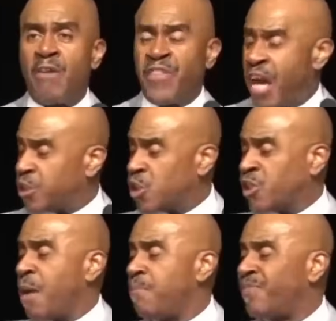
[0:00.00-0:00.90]
If there's
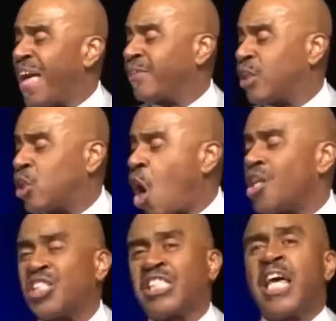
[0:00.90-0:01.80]
something that
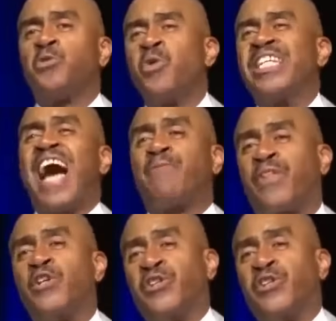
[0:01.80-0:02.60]
God says we got to